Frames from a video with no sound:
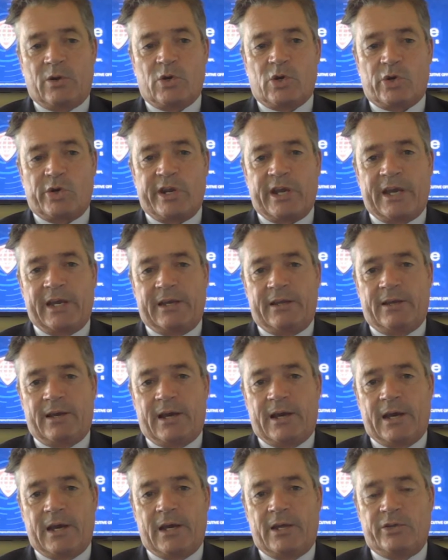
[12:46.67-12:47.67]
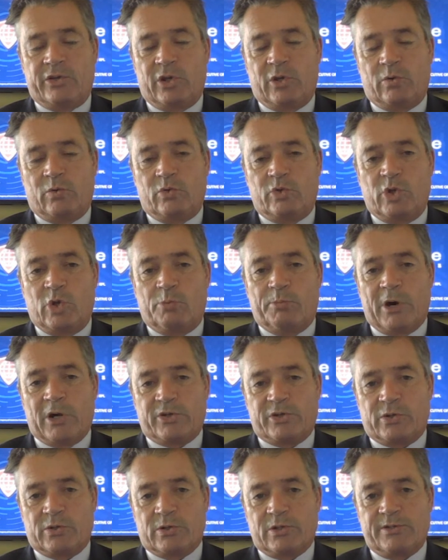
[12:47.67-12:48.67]
create new
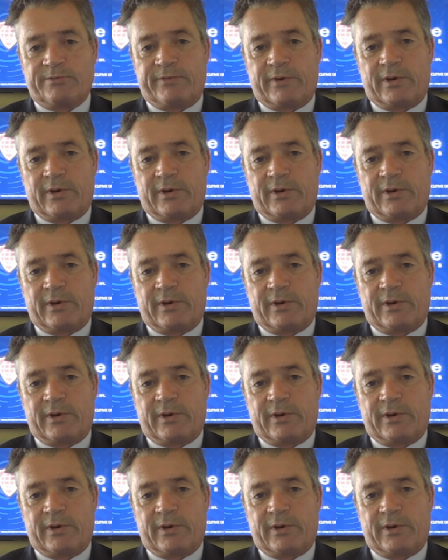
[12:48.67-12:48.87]
modules